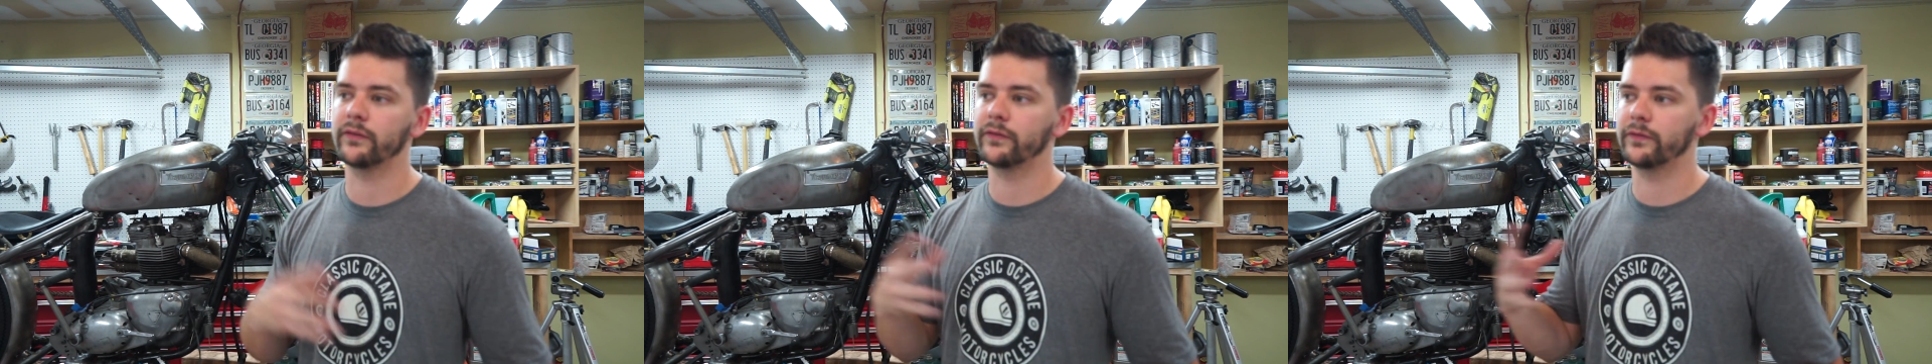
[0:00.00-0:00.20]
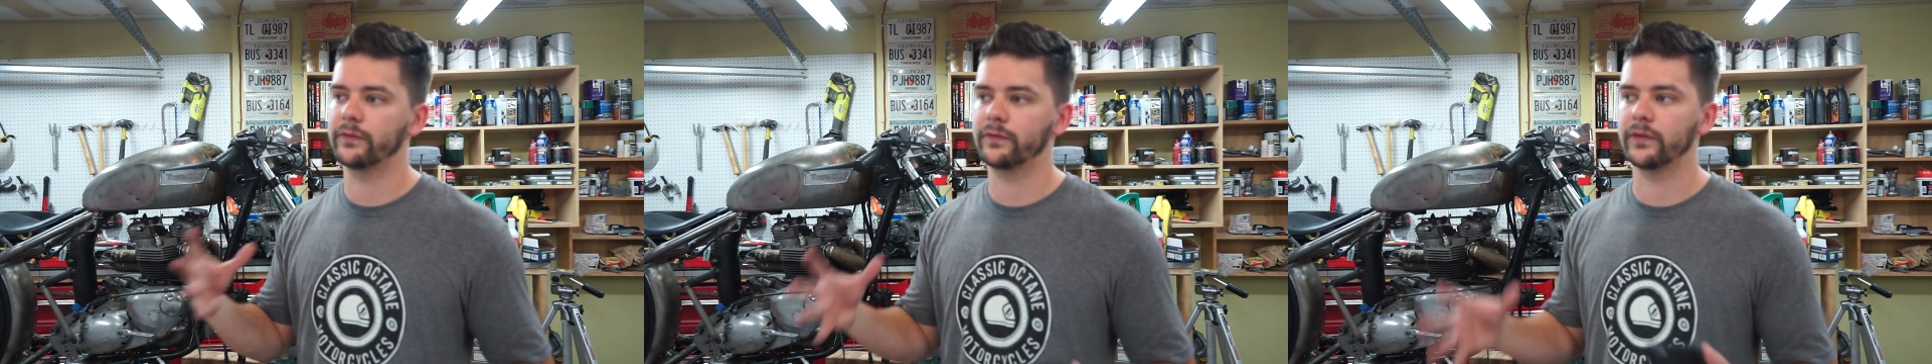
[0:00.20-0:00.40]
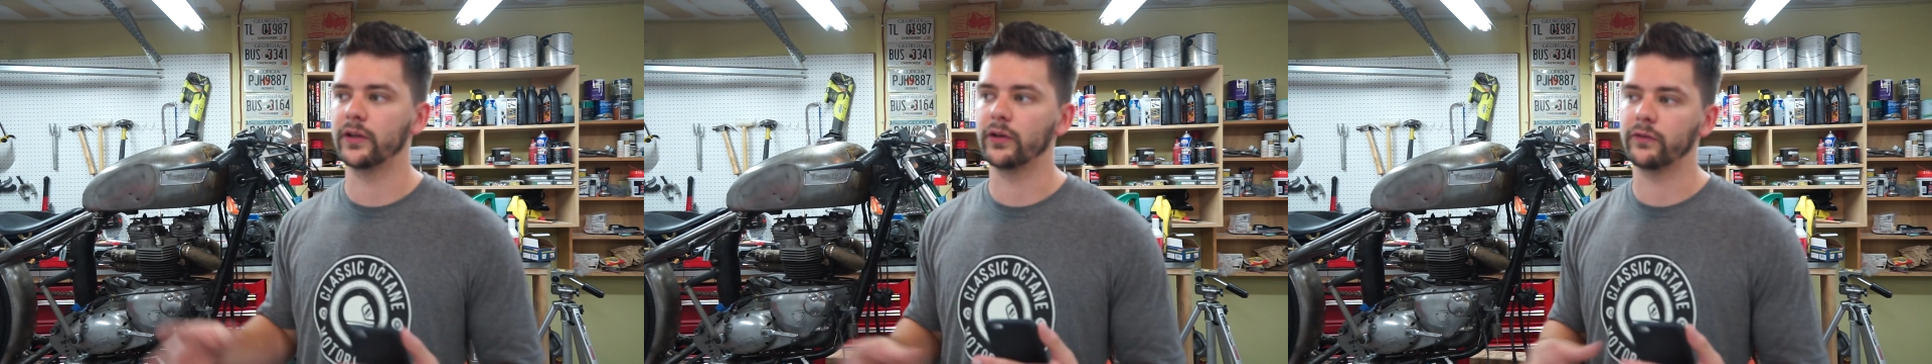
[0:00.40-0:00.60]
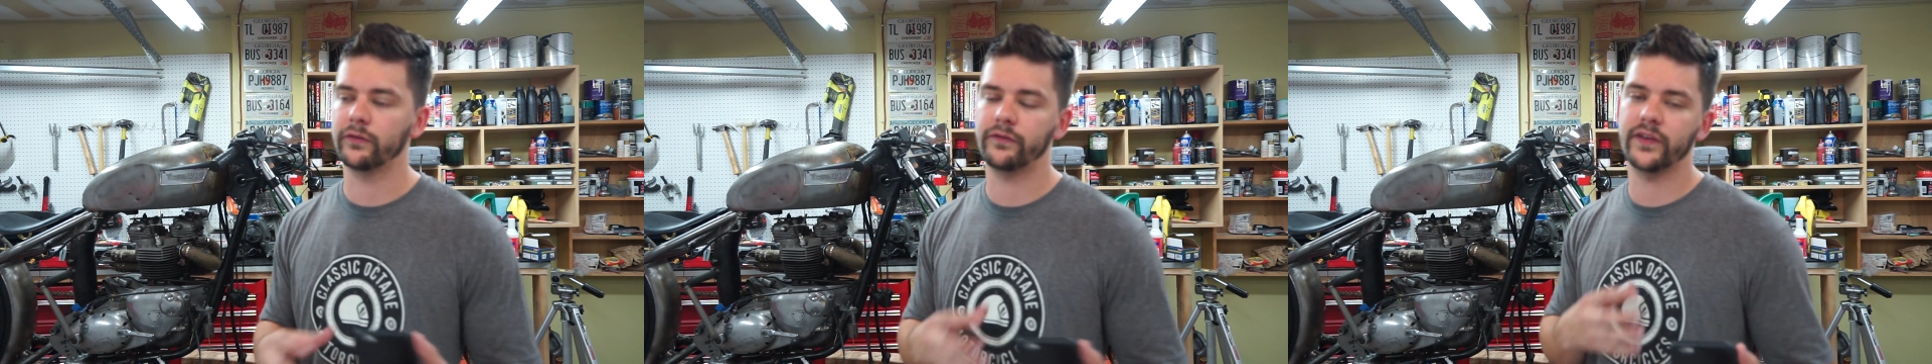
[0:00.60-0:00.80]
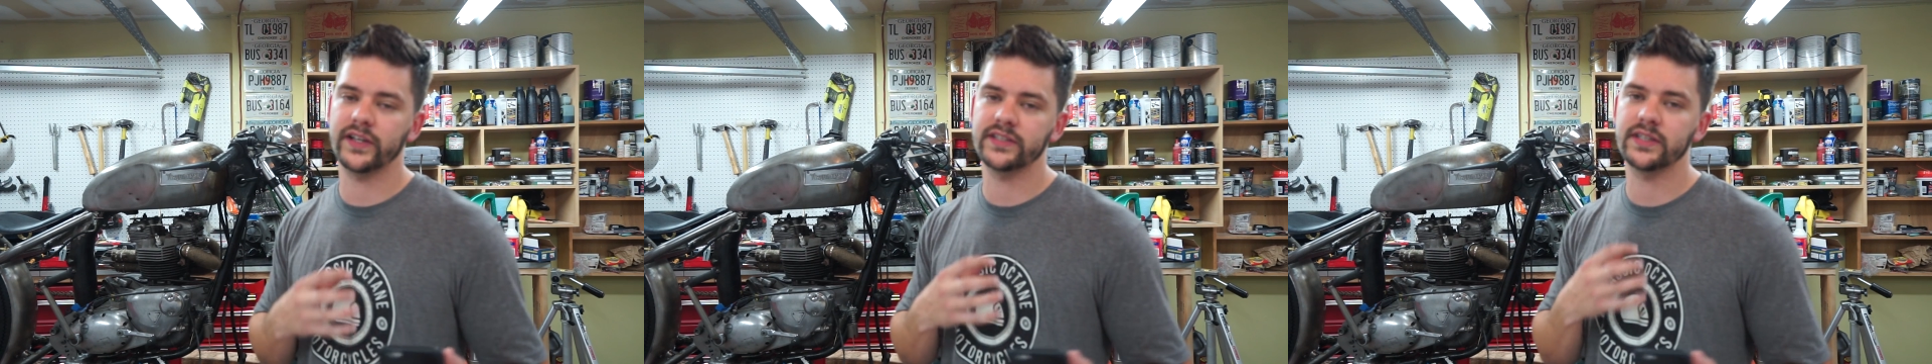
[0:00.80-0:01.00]

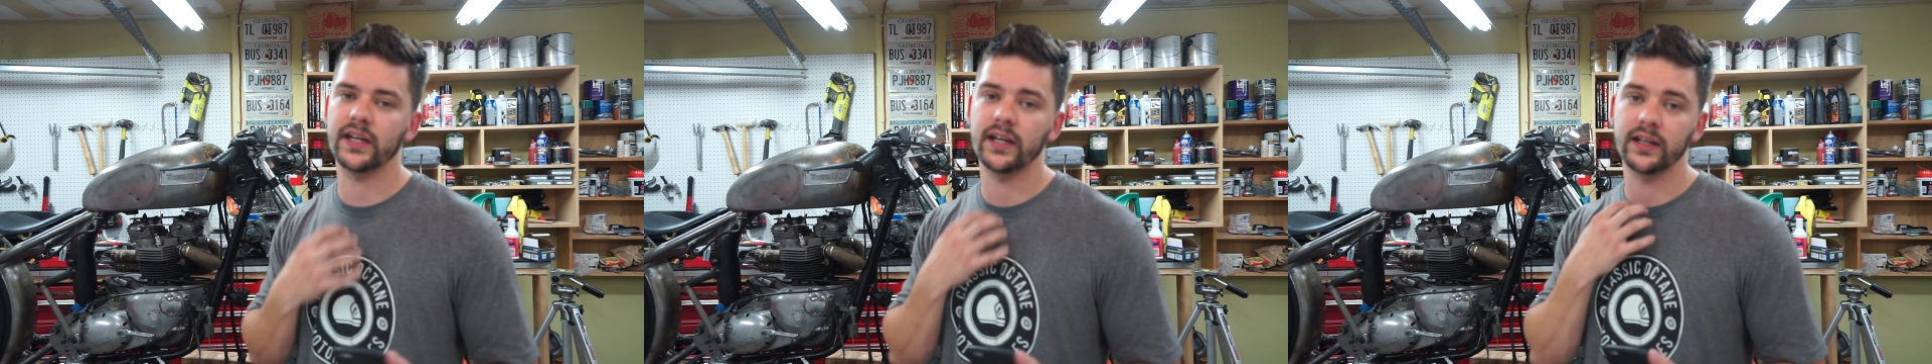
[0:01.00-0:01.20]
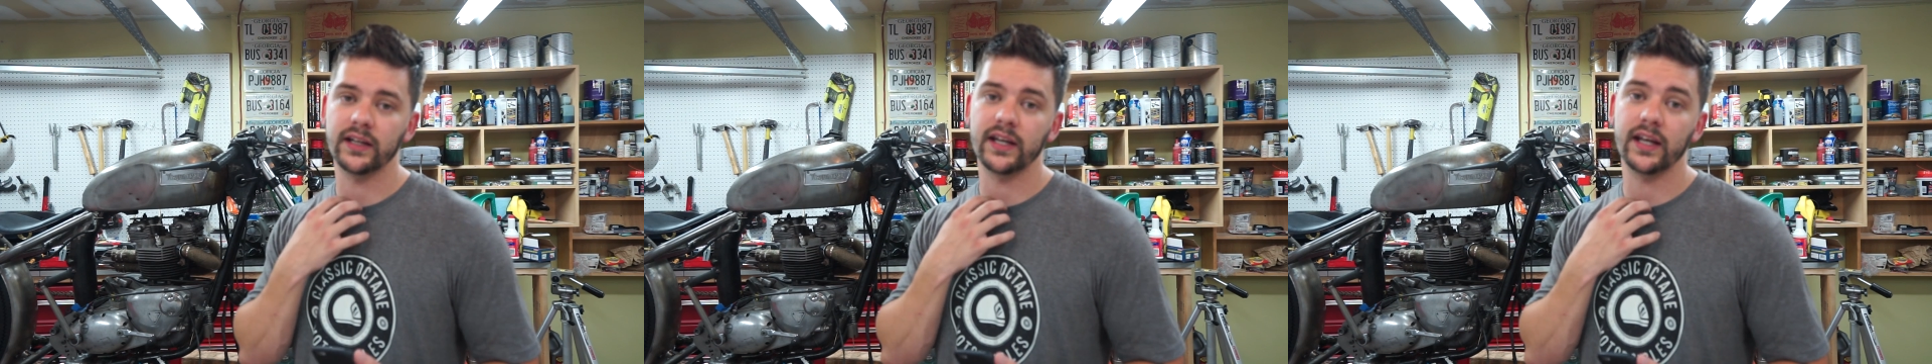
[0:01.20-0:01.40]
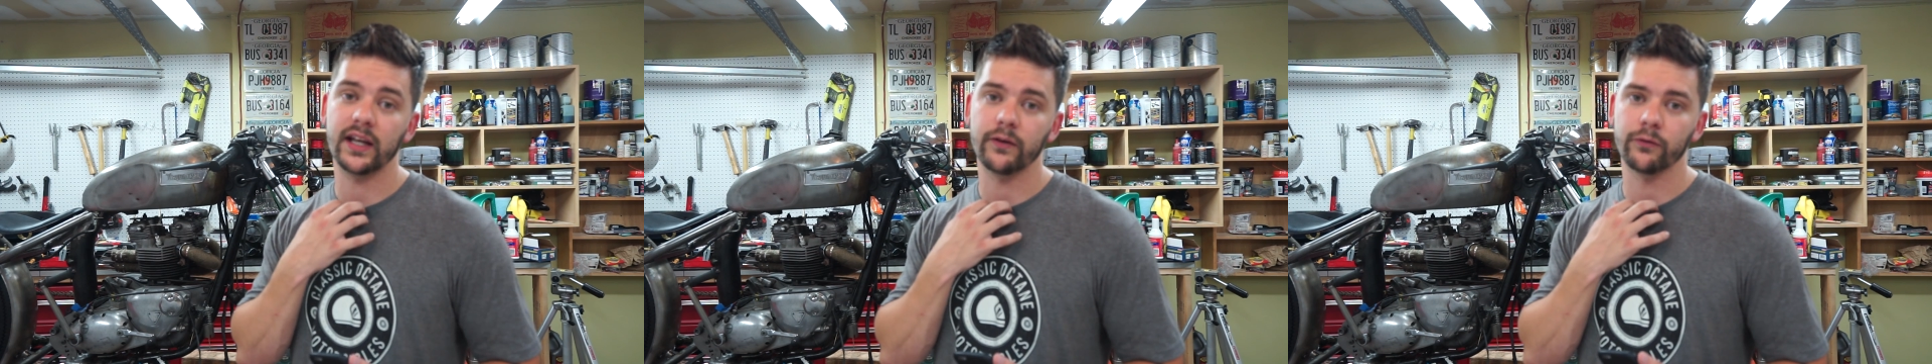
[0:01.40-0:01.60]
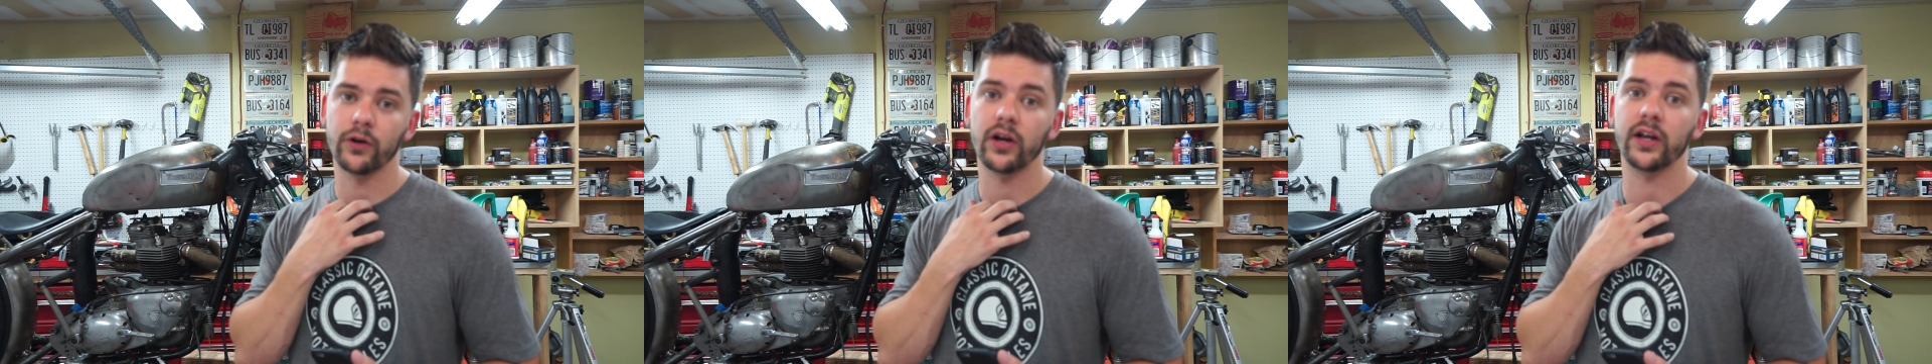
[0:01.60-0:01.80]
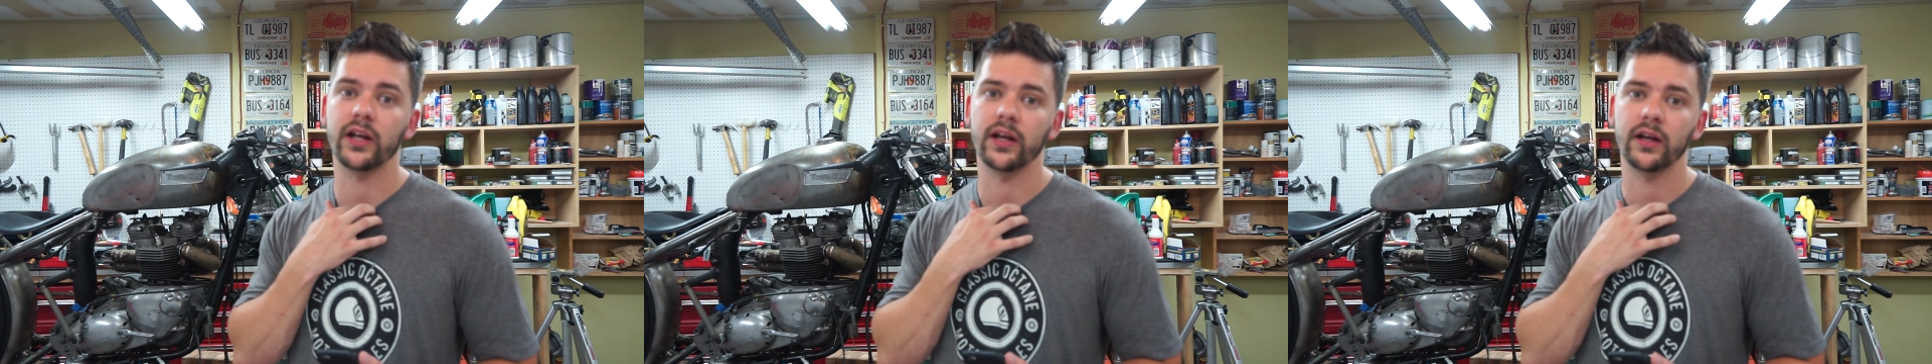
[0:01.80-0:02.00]
fix it and get it
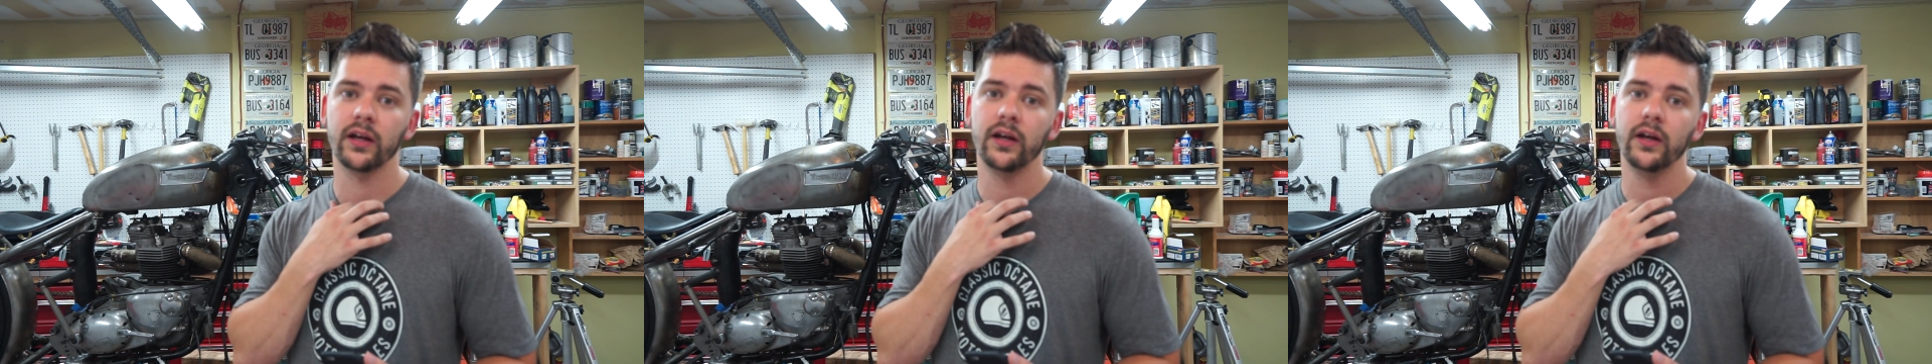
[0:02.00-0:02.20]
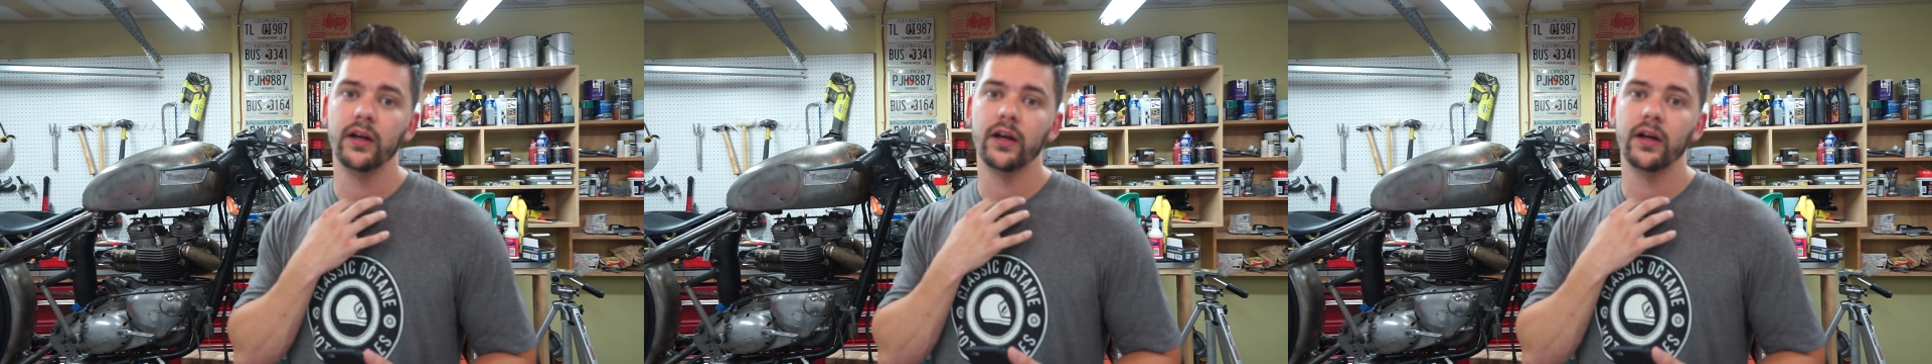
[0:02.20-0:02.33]
running,